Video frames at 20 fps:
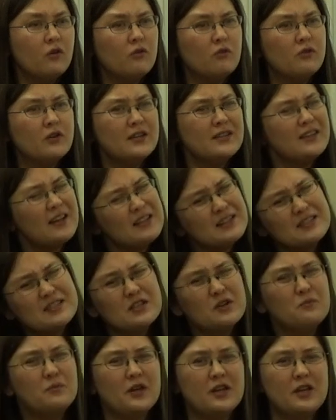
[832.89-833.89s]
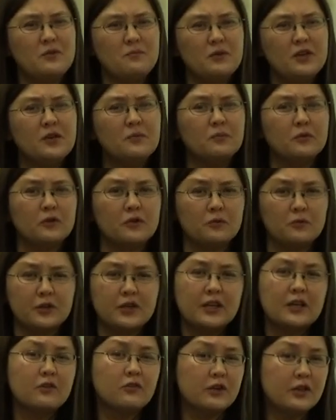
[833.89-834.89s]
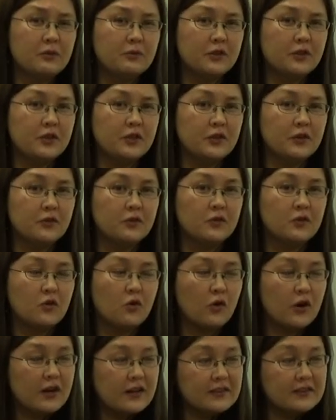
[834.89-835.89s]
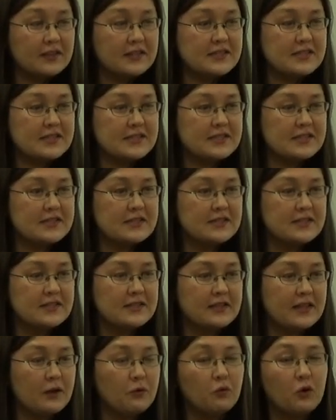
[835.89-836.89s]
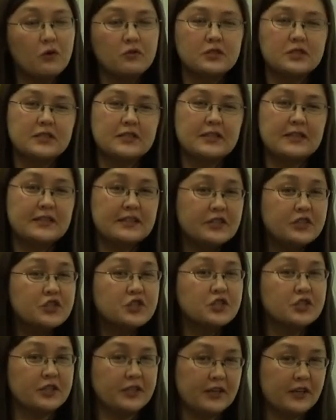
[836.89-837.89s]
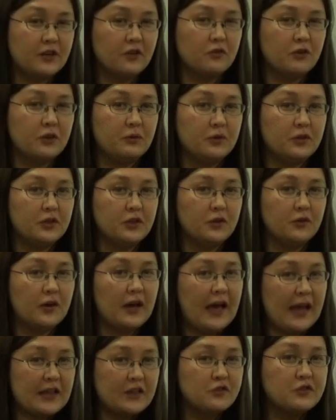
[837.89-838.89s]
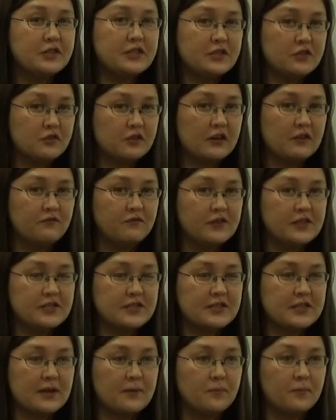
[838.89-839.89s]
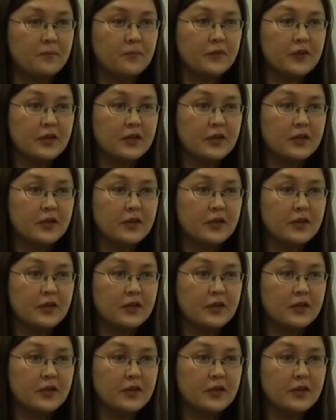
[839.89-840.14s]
or not so many people would agree with you, or at least they won't initially agree with you, and you need to convince them.